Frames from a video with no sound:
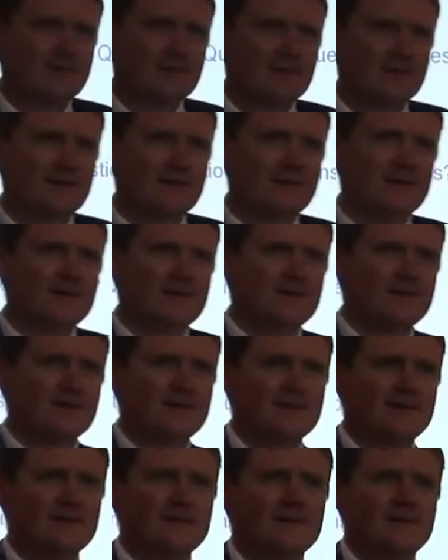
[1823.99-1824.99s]
So I'm a
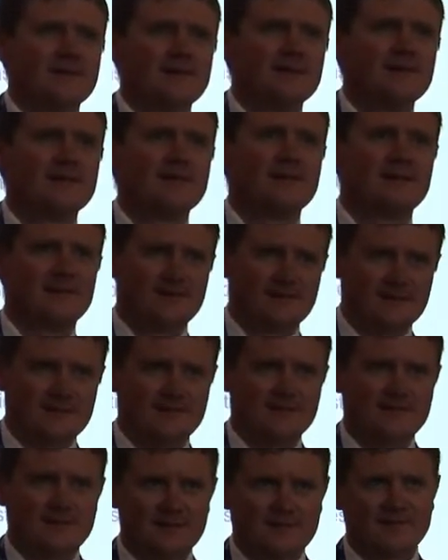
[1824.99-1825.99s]
similar business.
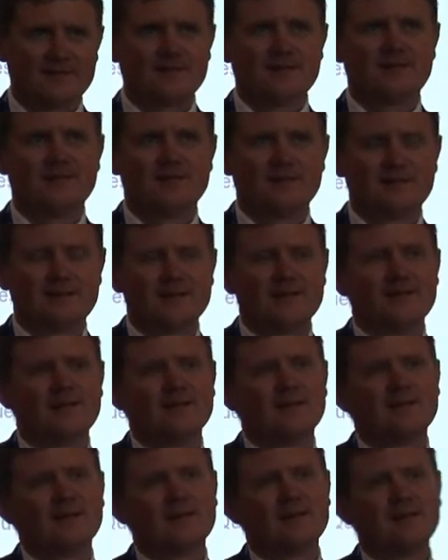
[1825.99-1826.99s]
If you have
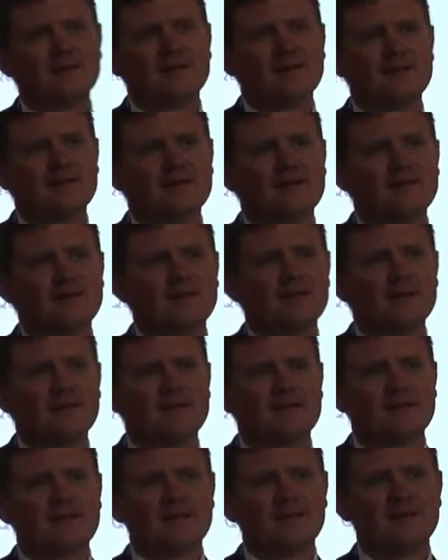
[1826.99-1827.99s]
to change a
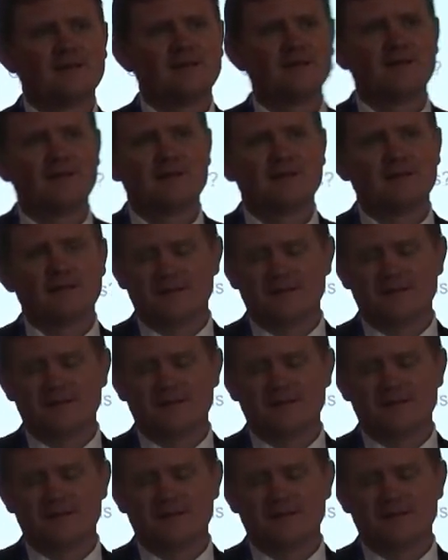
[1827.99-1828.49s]
process,